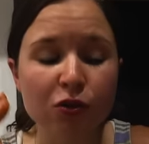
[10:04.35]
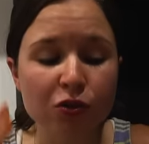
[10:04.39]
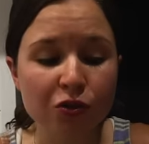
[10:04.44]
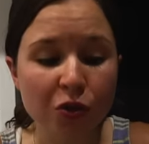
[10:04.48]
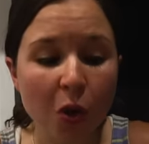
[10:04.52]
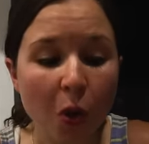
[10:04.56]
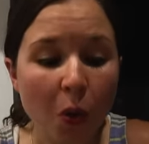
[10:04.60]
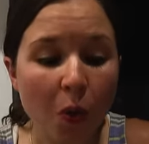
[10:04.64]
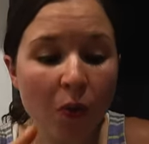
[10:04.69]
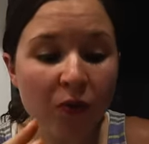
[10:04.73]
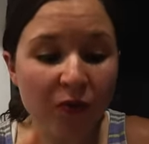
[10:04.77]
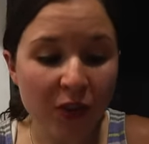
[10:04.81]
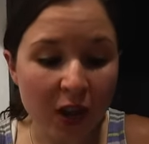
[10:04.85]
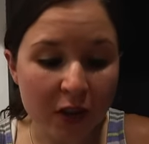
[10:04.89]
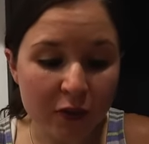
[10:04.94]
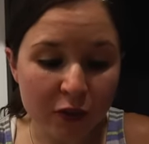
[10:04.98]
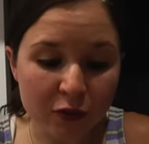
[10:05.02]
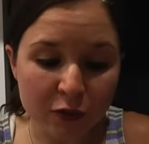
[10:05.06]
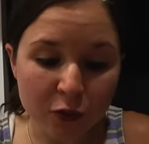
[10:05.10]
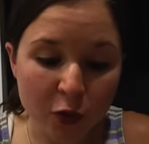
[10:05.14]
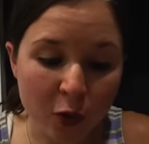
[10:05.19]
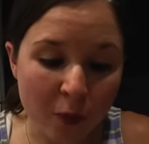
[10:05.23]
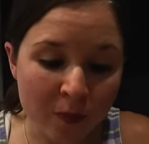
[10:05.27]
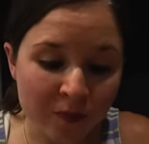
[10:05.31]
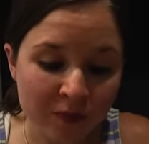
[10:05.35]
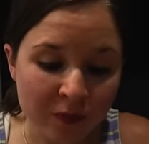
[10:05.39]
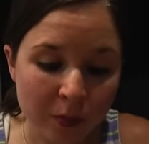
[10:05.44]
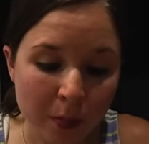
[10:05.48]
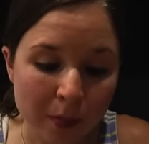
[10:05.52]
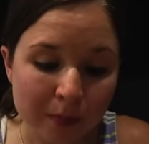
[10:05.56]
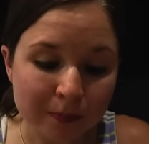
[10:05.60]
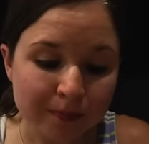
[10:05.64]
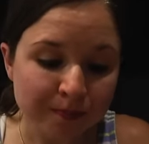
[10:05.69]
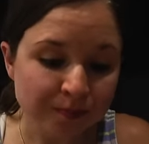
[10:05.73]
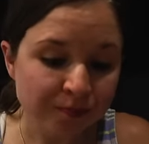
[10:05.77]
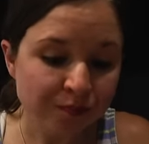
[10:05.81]
is so flavorful.
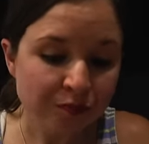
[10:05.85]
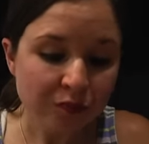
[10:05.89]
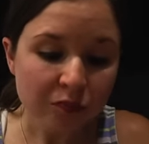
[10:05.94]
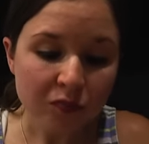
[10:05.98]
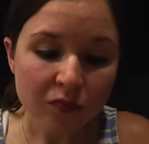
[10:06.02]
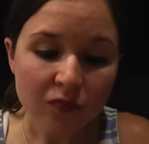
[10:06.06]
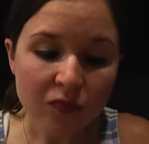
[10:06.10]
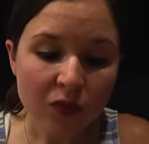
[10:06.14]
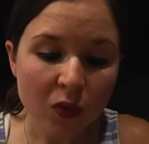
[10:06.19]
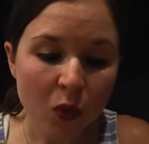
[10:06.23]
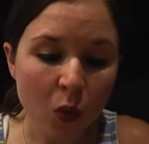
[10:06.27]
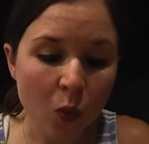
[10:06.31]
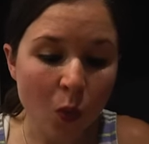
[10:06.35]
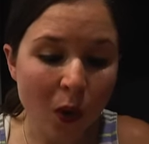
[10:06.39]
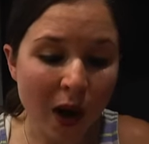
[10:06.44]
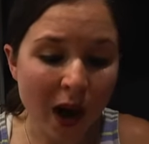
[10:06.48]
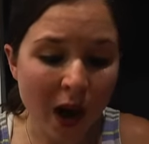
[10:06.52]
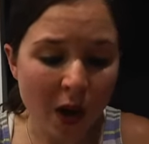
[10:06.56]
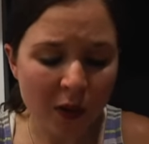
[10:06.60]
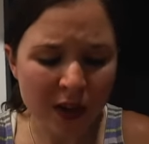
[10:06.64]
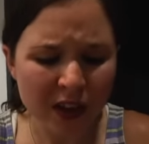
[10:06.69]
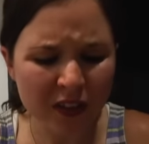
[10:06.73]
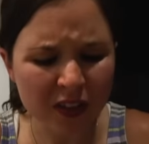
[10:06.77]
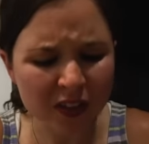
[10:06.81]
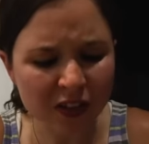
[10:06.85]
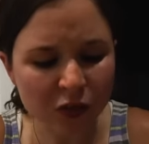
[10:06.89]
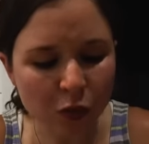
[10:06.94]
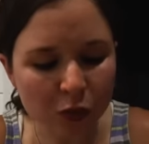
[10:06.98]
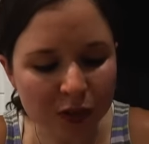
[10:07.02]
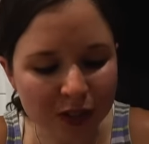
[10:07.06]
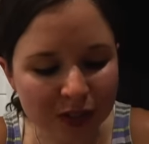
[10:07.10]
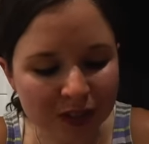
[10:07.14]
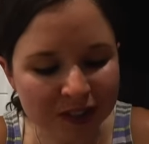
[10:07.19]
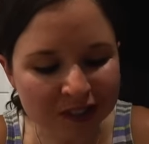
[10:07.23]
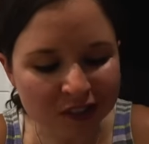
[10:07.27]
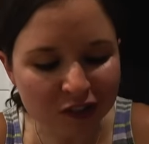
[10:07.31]
Wow, yeah, the
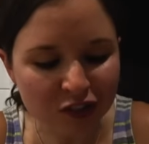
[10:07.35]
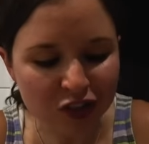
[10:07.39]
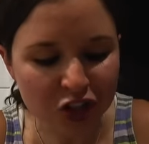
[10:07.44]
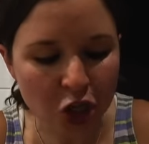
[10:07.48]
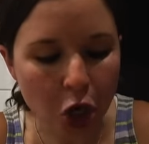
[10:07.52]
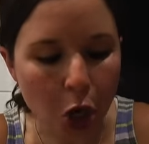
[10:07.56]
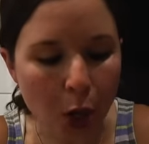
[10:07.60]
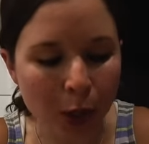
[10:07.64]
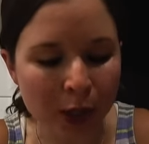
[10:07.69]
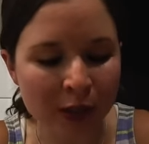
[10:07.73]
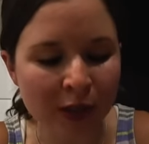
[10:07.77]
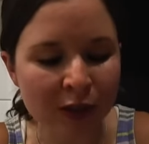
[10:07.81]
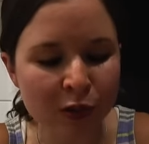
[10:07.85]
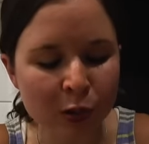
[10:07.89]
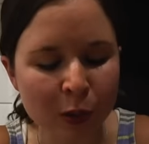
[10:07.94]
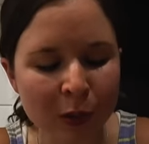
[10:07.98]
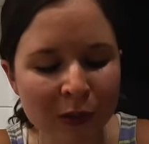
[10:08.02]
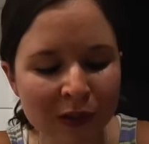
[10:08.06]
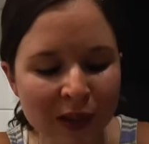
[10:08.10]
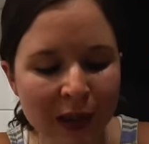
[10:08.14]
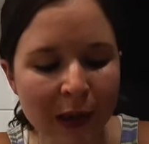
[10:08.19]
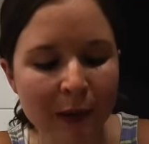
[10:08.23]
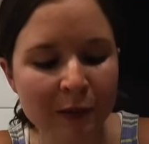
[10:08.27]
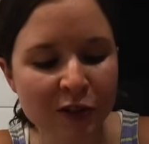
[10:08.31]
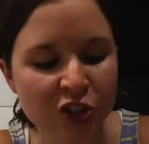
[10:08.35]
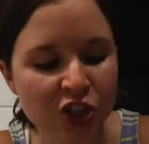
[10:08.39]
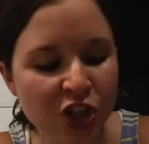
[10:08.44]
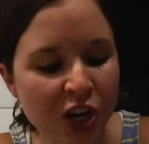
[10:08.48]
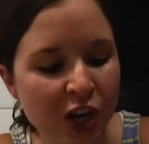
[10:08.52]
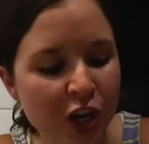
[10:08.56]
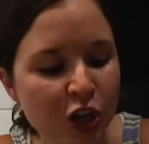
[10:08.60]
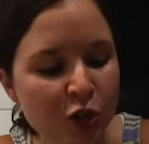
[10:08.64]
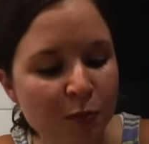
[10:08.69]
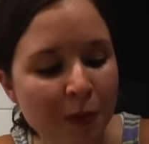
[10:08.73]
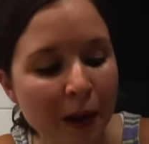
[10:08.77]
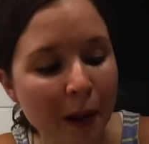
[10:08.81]
tortilla's a little soggy. That's the only thing I would
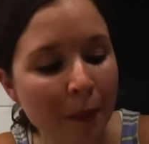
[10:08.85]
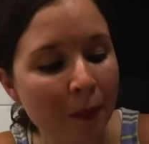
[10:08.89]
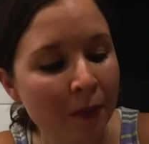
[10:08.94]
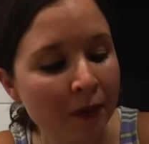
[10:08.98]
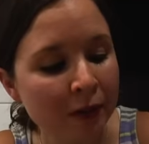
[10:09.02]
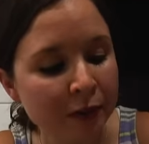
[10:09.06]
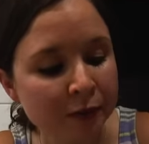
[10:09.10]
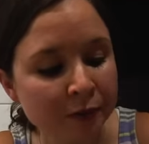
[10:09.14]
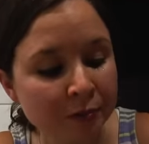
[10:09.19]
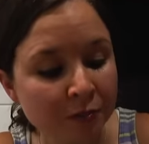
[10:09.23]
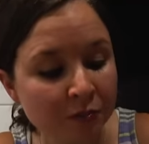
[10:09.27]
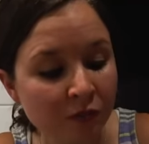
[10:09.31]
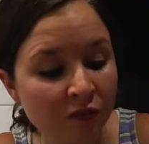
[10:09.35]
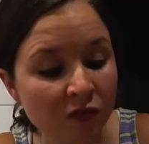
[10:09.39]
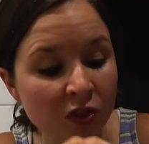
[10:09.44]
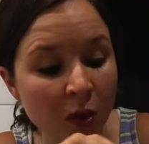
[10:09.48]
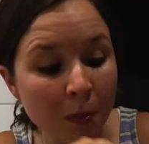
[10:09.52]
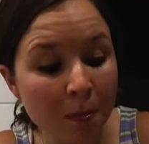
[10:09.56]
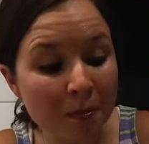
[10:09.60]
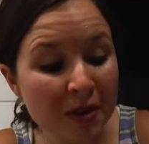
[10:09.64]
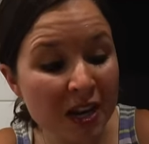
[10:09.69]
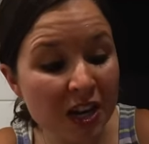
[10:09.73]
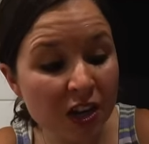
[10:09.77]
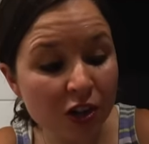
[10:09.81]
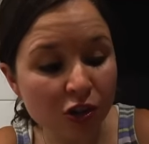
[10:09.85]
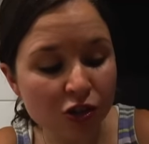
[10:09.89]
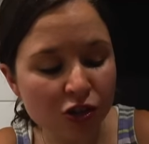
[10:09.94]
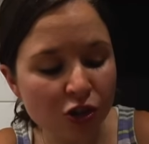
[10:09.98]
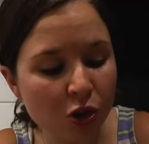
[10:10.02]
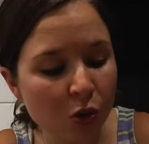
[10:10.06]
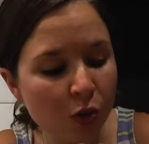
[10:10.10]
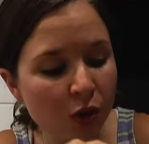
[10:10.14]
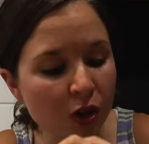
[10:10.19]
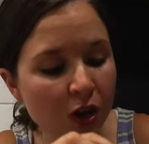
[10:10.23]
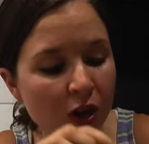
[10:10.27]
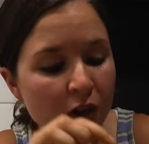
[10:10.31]
change, but the meat is
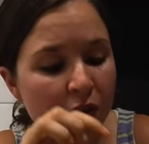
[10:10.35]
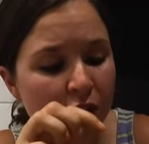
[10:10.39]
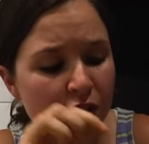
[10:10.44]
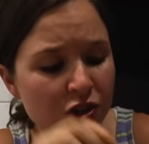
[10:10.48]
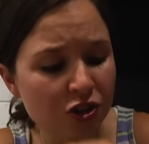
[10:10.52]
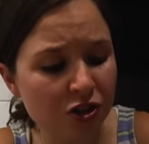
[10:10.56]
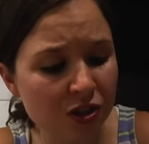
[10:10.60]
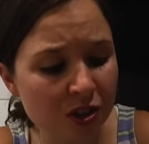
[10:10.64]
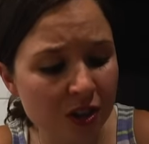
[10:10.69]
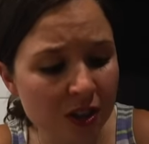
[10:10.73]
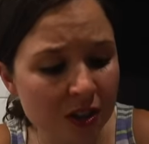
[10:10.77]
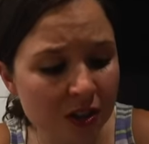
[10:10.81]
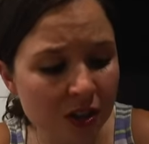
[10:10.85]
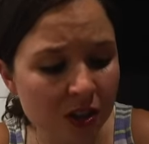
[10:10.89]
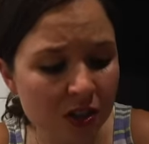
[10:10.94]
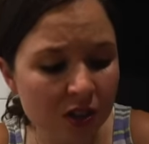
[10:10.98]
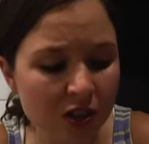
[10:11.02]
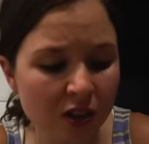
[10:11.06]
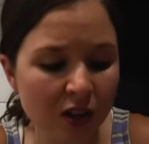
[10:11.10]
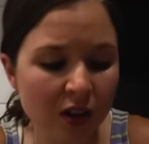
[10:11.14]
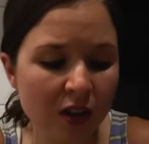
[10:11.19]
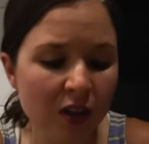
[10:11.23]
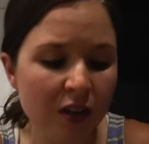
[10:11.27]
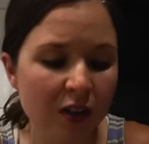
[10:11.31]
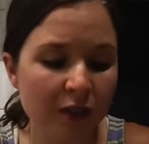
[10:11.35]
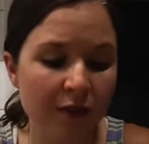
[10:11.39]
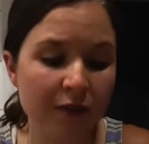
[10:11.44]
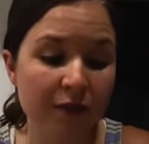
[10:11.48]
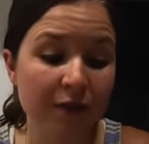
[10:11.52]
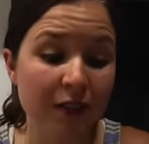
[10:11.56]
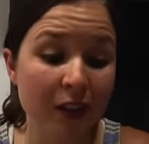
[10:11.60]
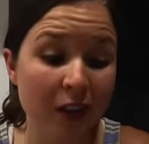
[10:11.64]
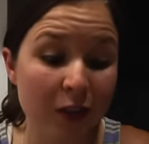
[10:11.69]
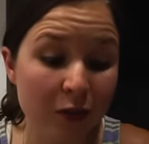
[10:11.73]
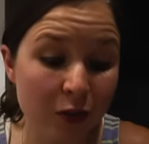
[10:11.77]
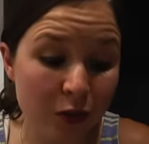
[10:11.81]
so good, the cheese is good, the
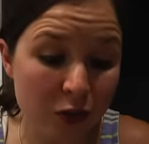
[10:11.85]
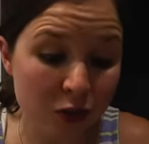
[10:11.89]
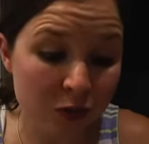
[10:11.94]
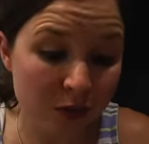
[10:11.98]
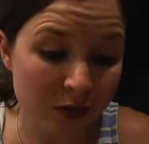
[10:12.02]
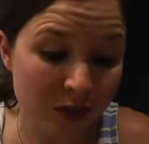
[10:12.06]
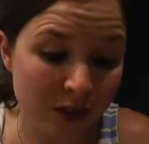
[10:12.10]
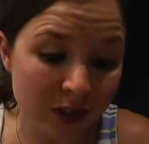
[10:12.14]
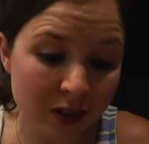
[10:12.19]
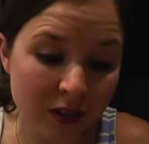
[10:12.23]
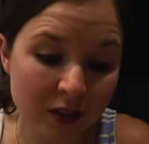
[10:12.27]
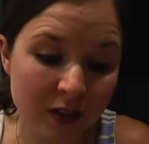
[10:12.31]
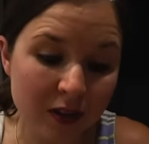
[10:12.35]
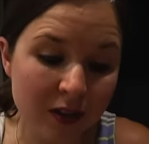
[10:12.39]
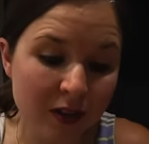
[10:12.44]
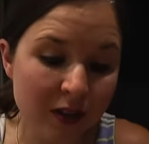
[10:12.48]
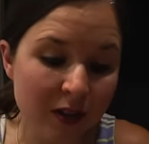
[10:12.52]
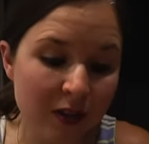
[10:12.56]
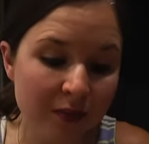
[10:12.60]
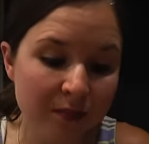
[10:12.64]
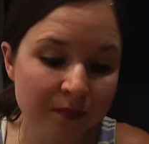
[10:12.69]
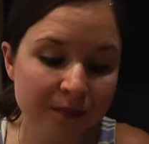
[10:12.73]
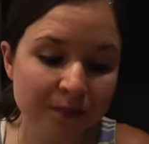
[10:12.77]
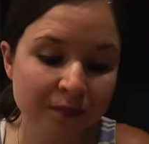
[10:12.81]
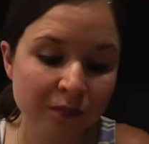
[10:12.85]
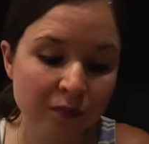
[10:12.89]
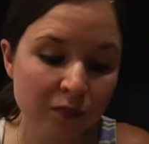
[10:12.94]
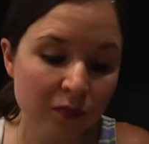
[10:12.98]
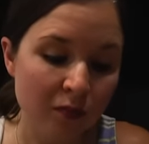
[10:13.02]
flavor's really good.